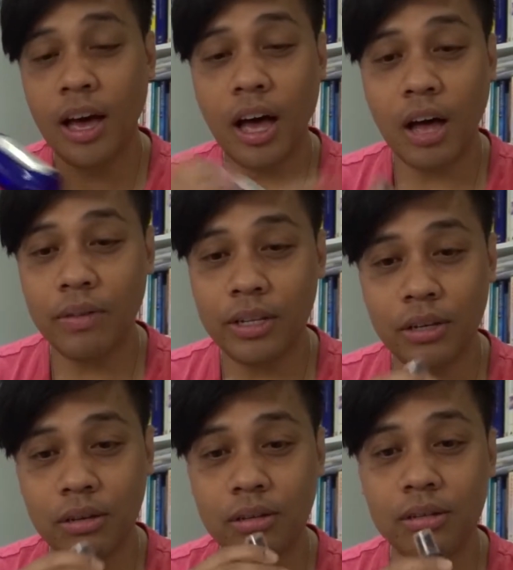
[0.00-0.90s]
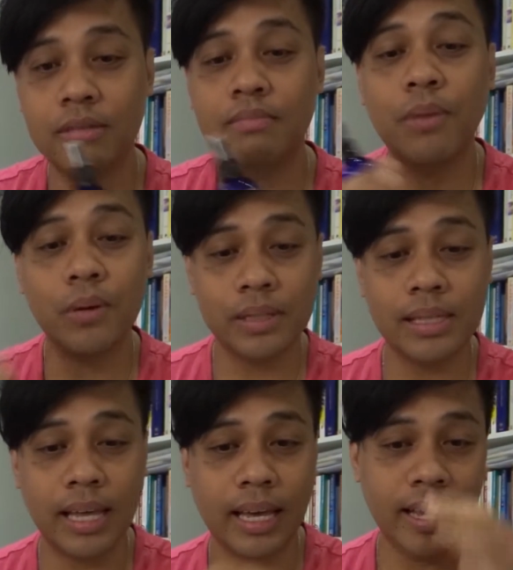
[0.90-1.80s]
I will use
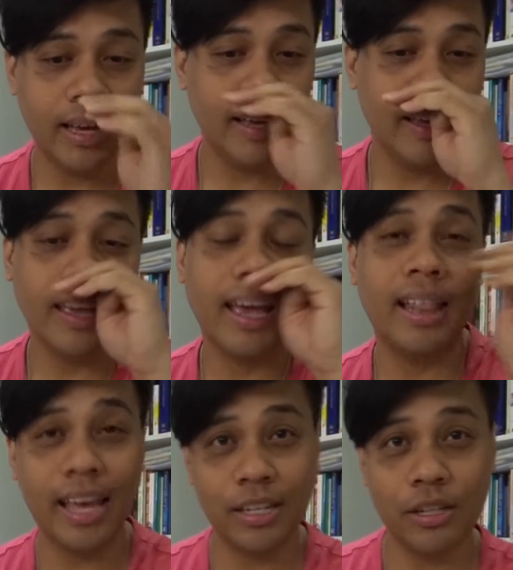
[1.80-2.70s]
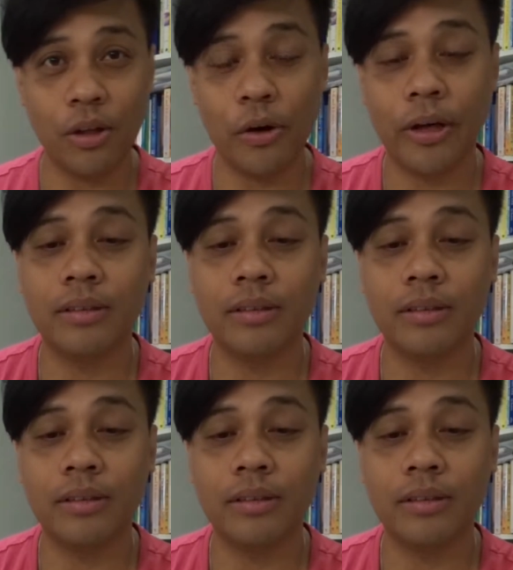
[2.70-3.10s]
mostly calendula oil.